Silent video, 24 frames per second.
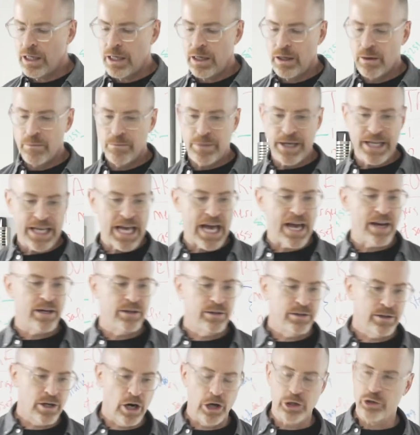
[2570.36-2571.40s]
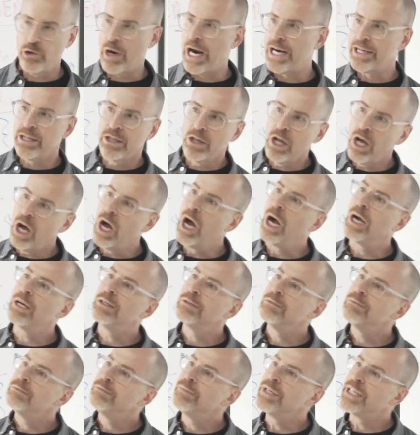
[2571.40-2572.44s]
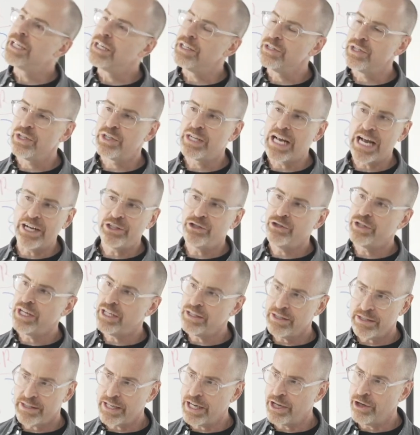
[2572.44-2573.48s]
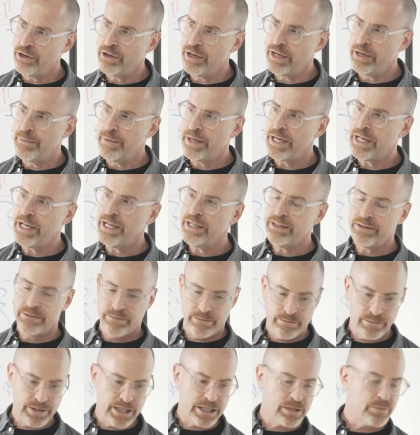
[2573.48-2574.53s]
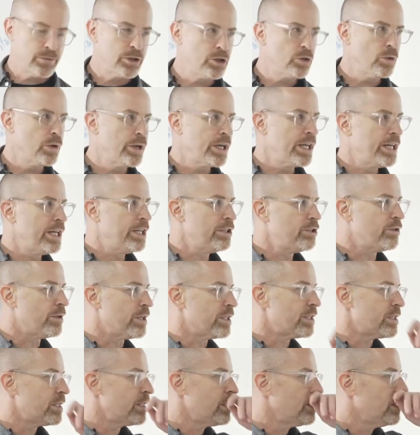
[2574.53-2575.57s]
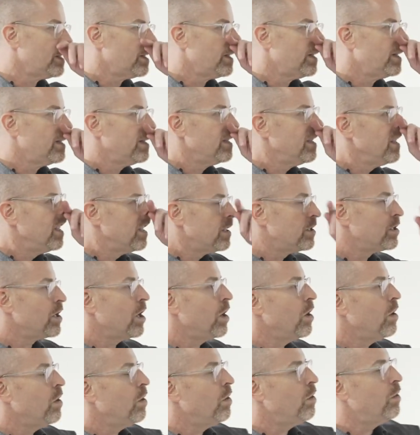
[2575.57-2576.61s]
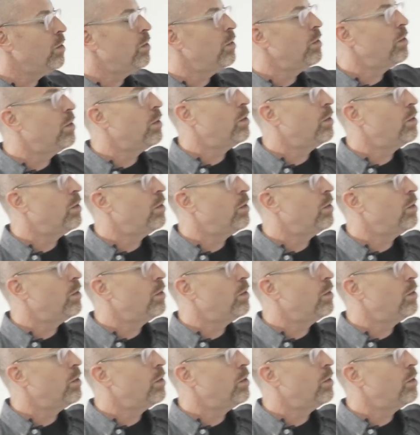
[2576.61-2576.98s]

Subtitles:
but yet are dragged along? Because the statute doesn't say unanimity, it says majority in interest. So